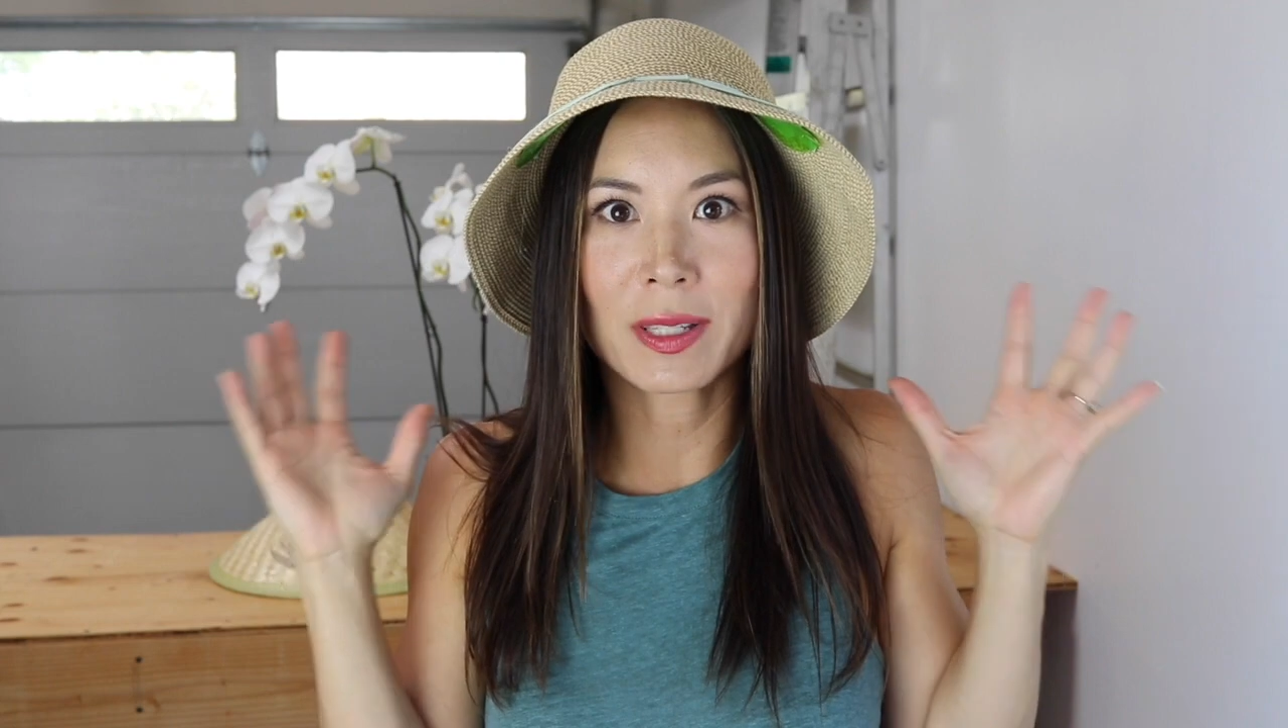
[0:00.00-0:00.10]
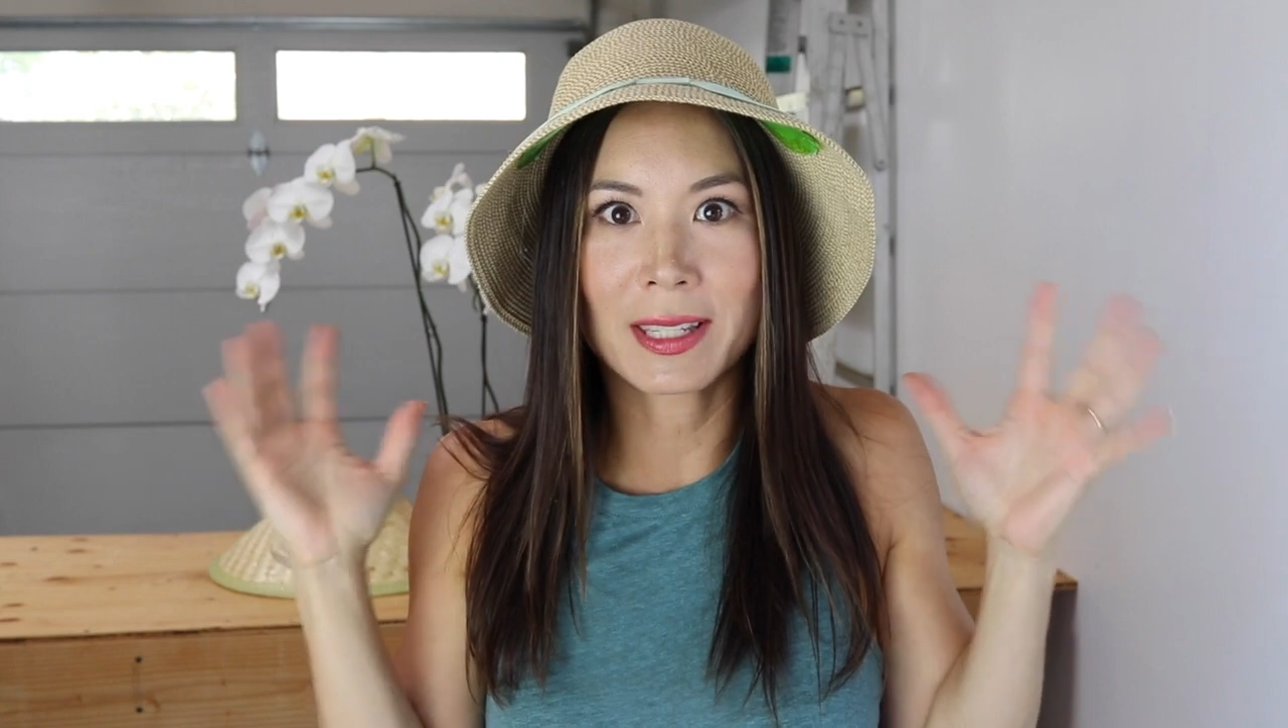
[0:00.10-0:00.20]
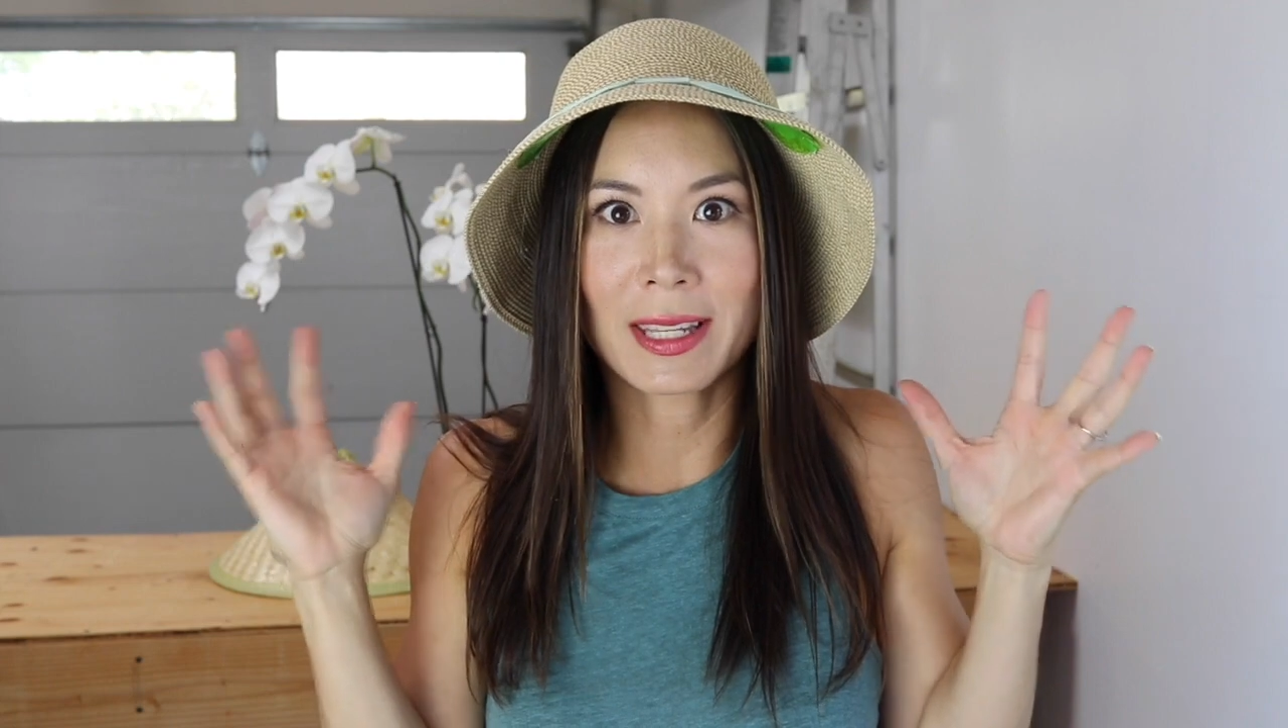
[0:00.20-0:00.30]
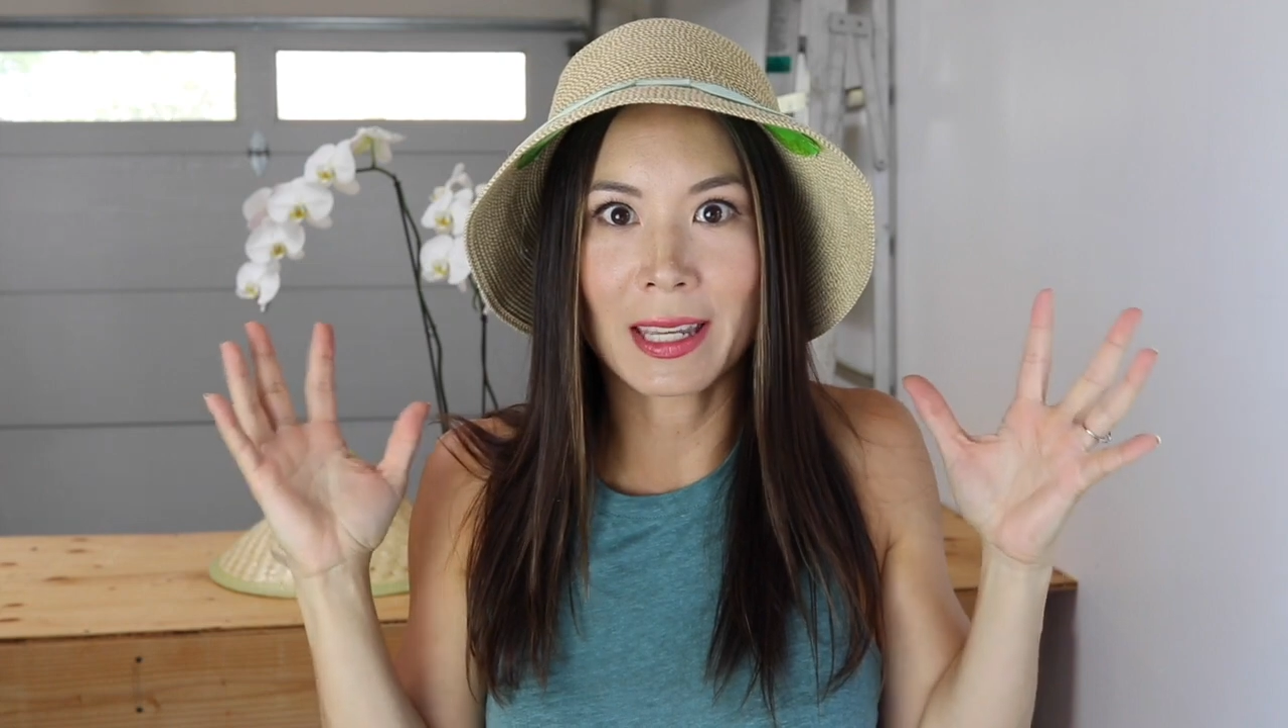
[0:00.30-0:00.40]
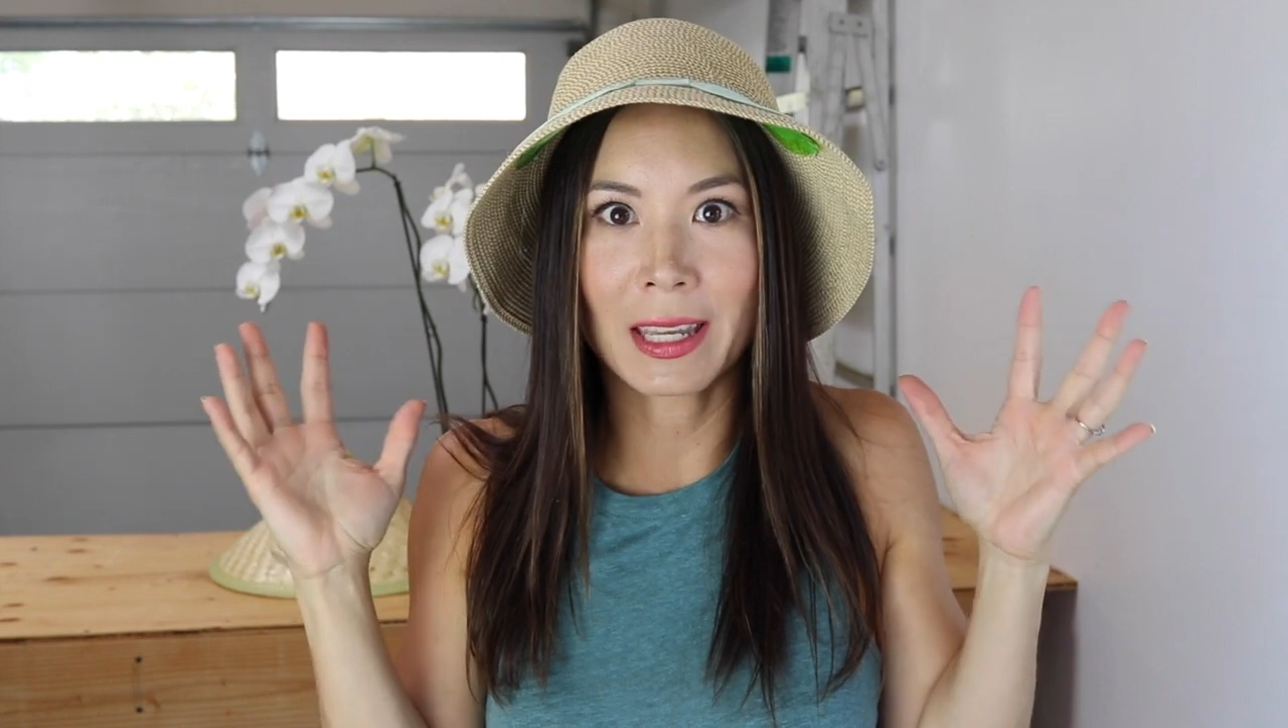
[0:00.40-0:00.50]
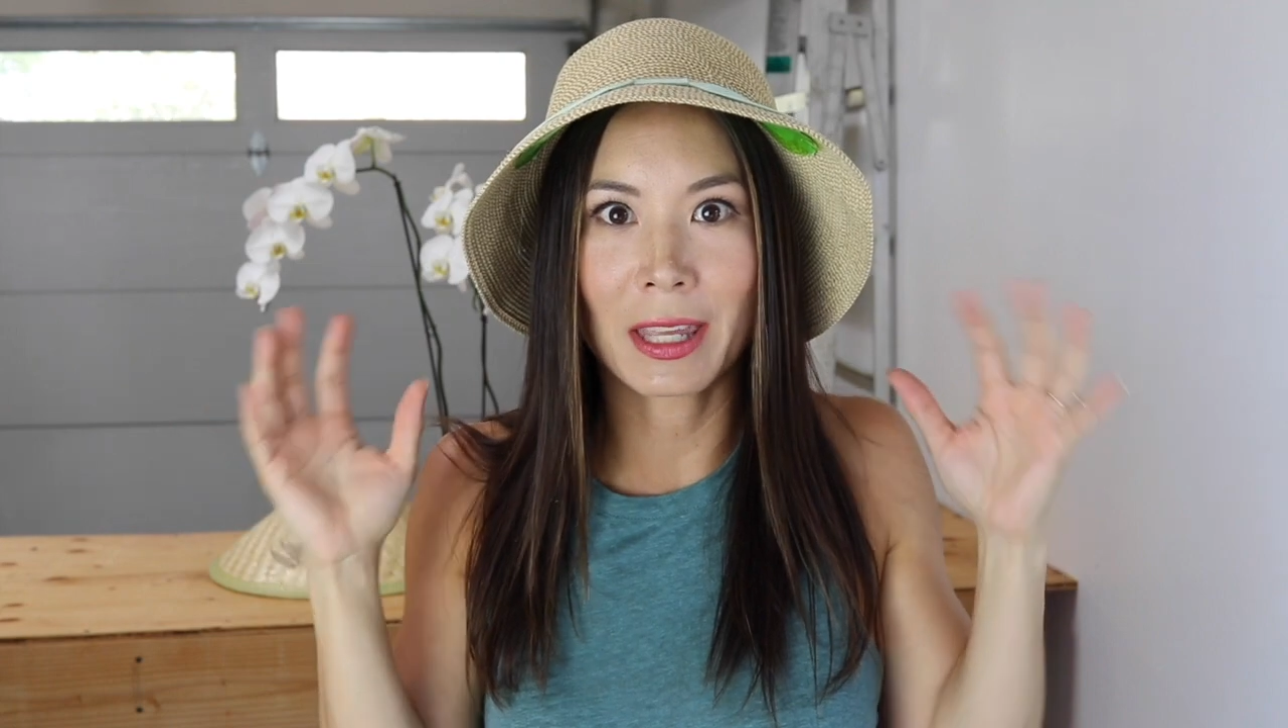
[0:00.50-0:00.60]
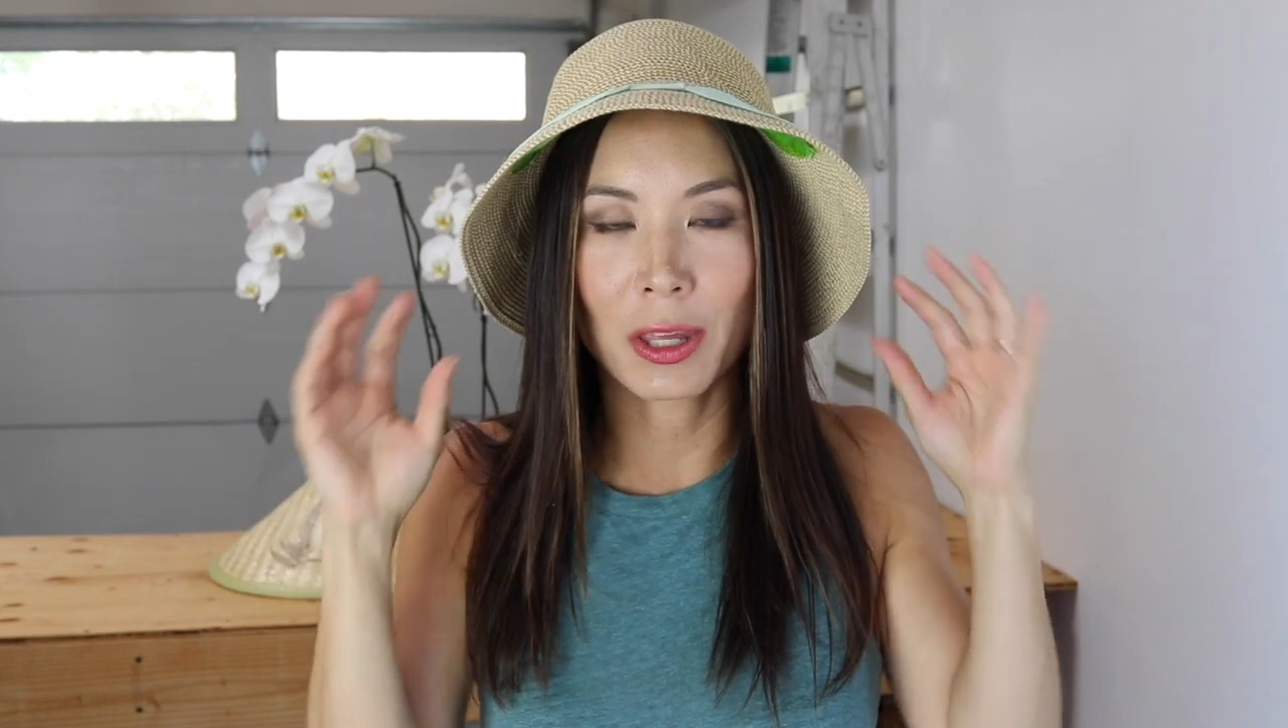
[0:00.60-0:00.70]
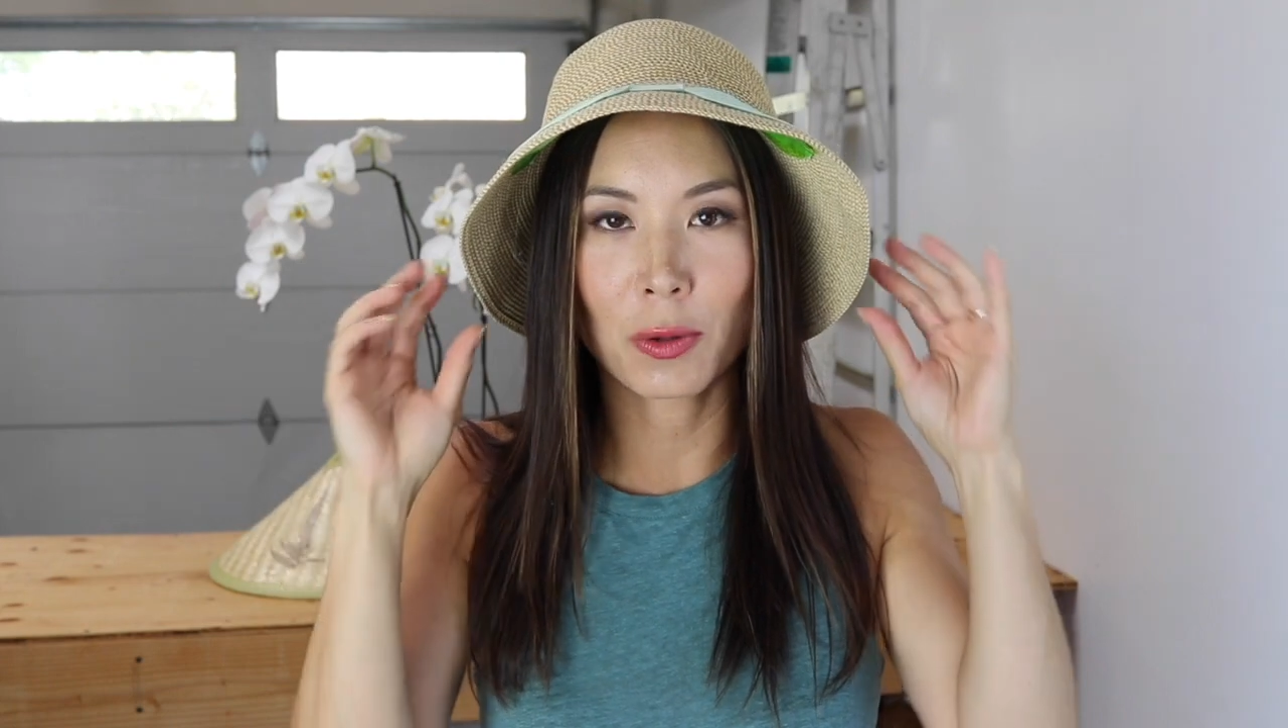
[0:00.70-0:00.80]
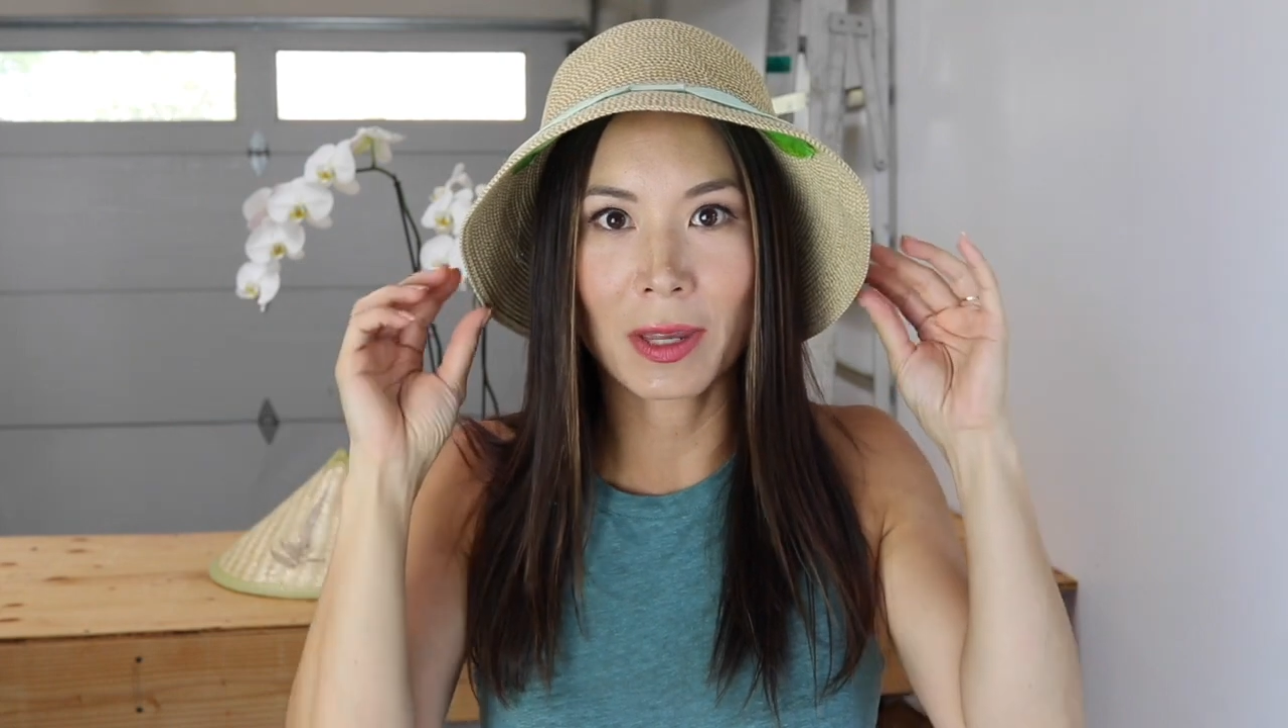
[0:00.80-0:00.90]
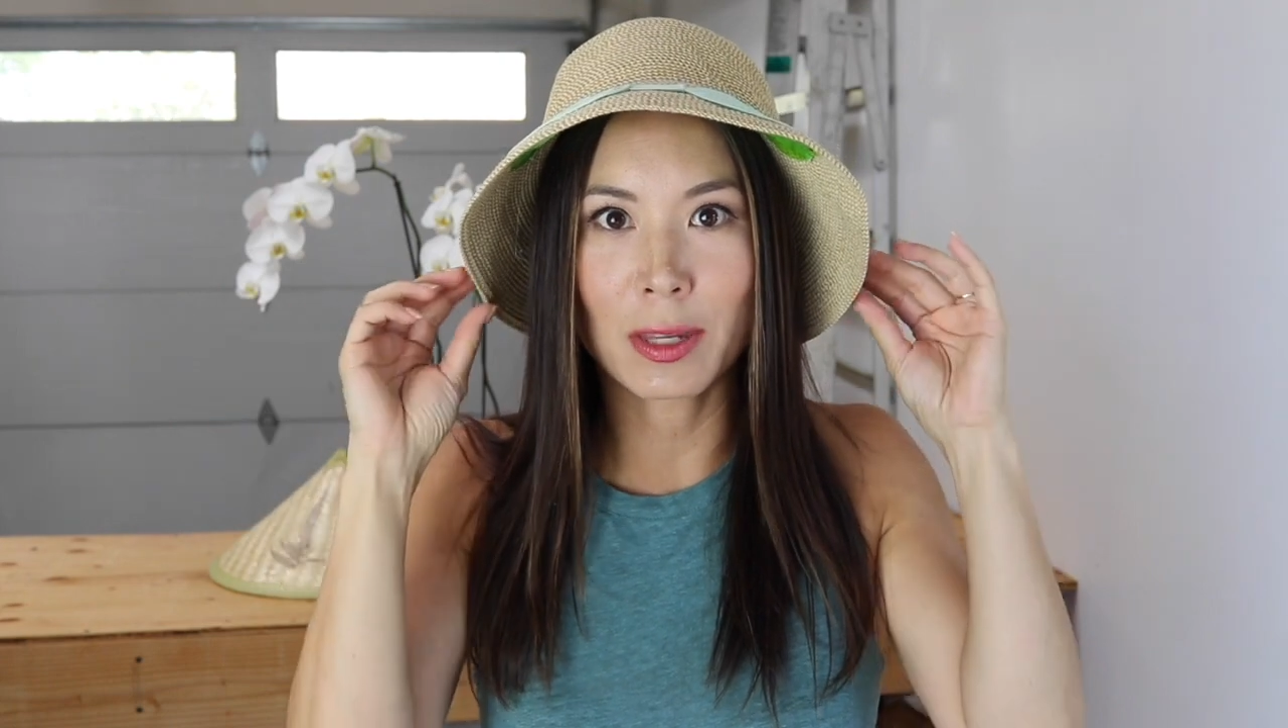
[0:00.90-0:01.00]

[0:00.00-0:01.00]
stinking cute.